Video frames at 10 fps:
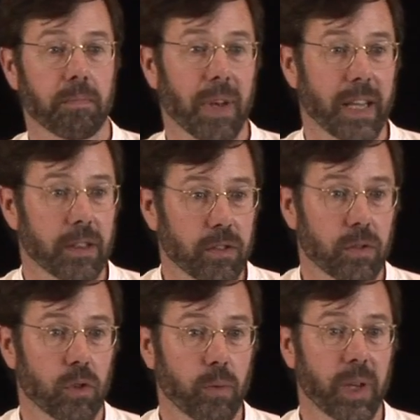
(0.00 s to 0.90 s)
like this
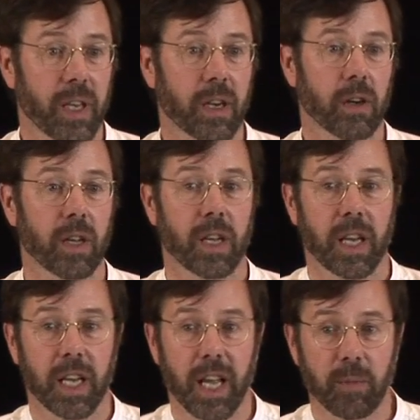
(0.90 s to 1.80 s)
group here,
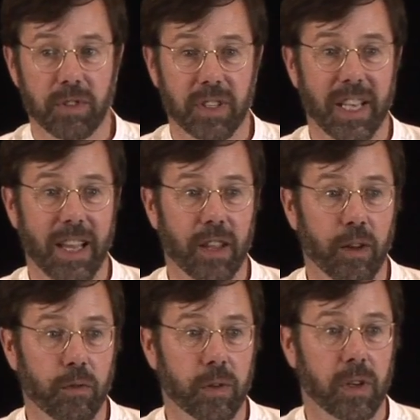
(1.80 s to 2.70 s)
comes together
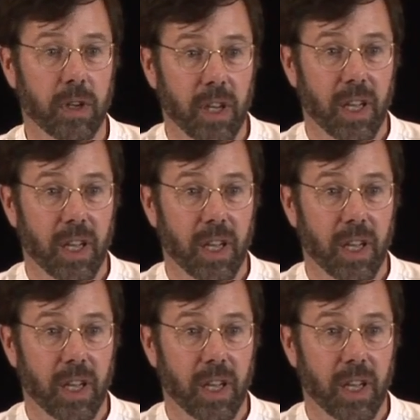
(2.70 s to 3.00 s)
for